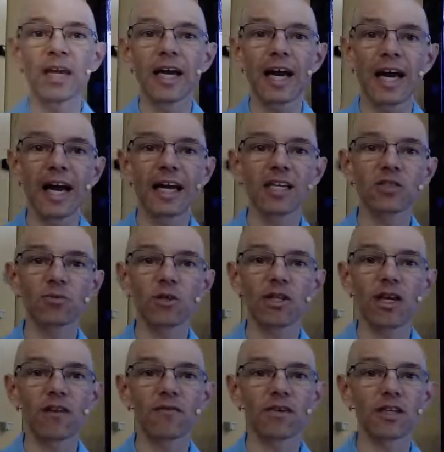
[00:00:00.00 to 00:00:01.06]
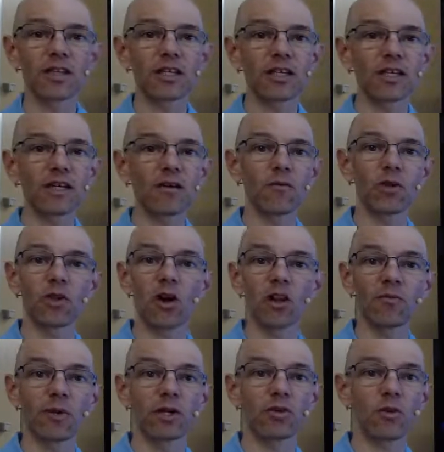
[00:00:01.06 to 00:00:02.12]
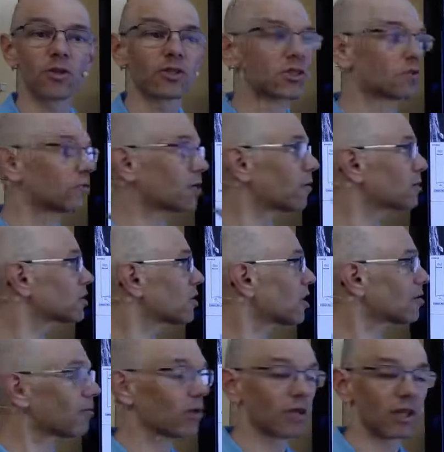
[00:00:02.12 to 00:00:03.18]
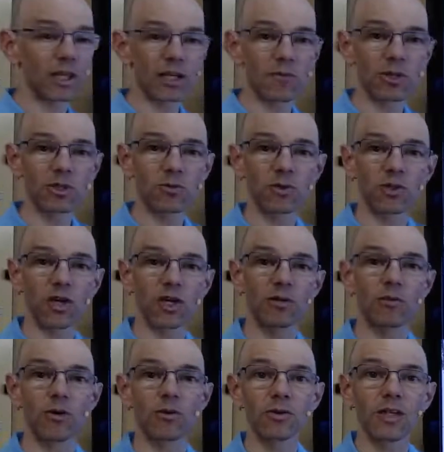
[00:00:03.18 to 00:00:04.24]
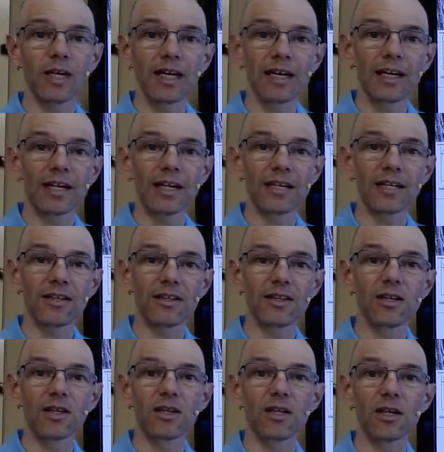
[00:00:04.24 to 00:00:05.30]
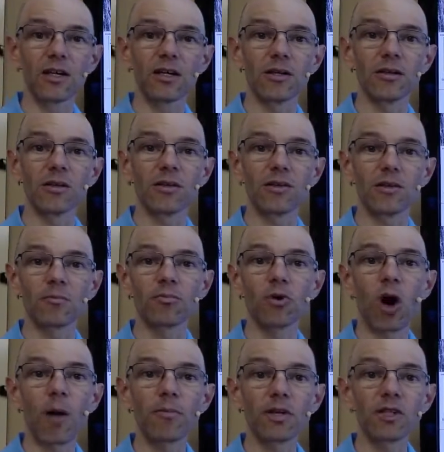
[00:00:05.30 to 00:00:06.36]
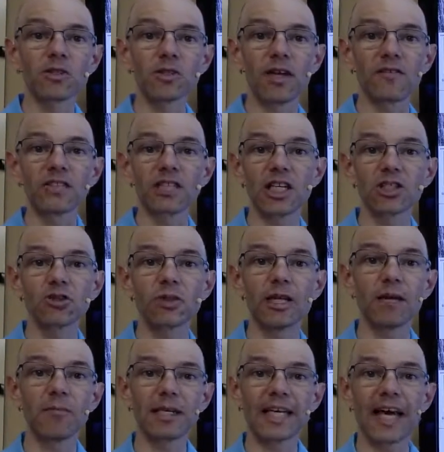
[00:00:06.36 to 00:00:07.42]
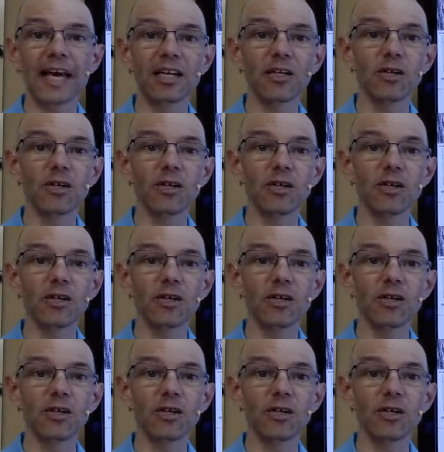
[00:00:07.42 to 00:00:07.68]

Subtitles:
As with everything, with all of my courses, we always talk about ligaments. We talk about their properties, so they have sensory and mechanical